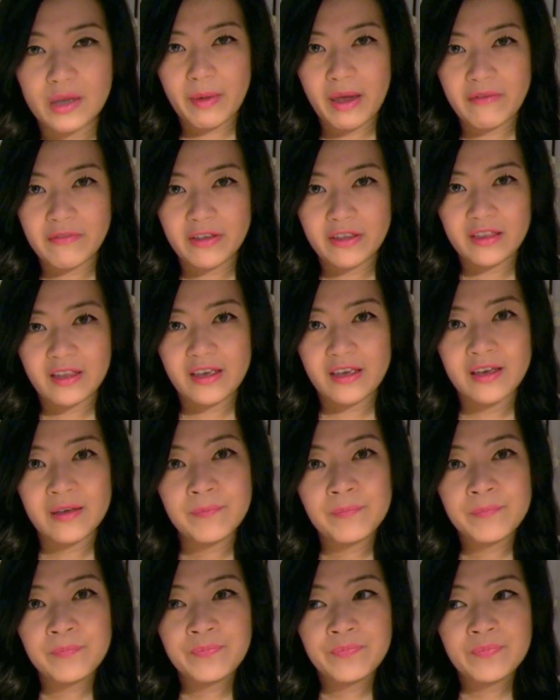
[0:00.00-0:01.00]
everything
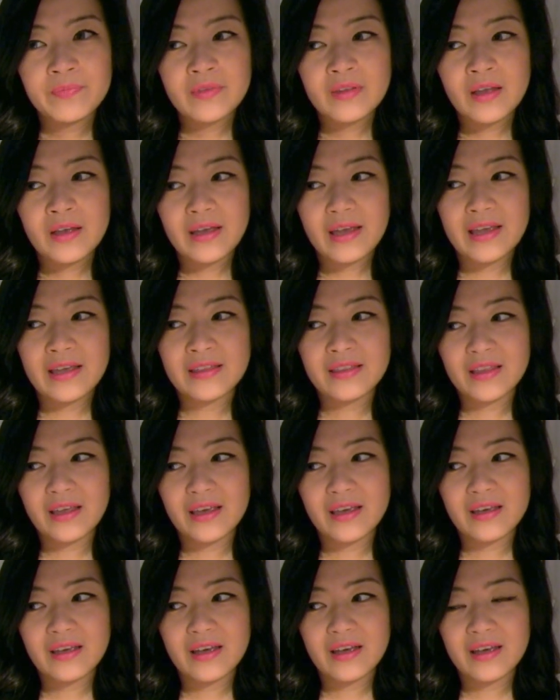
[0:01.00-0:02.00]
in
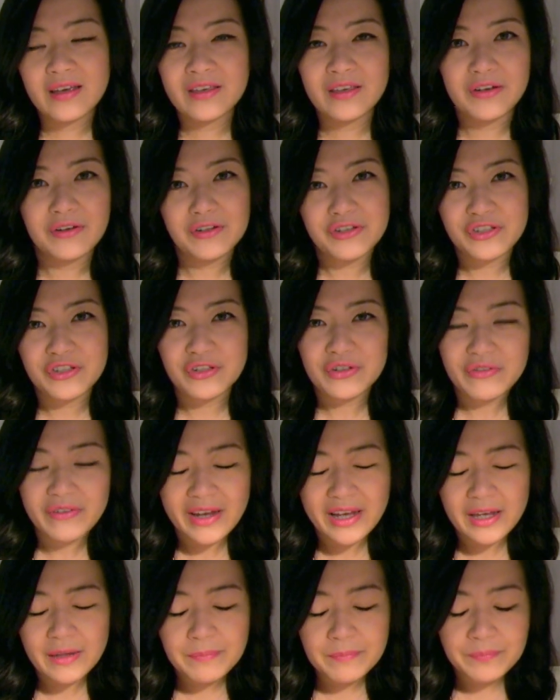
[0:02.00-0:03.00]
like a year or two,
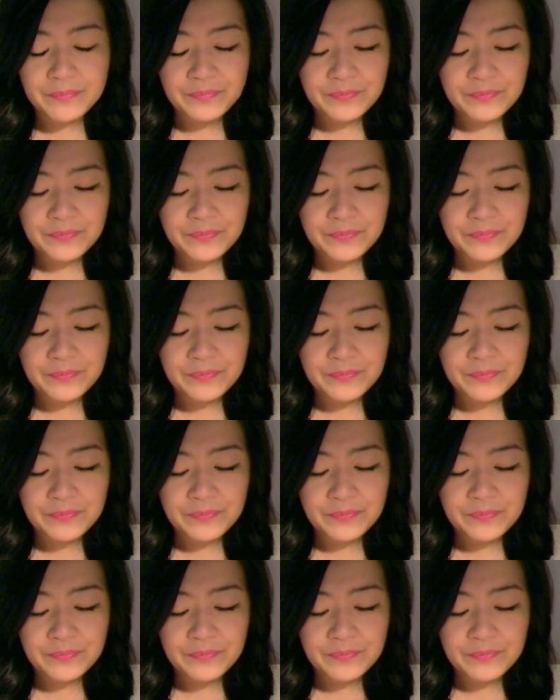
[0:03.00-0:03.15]
right?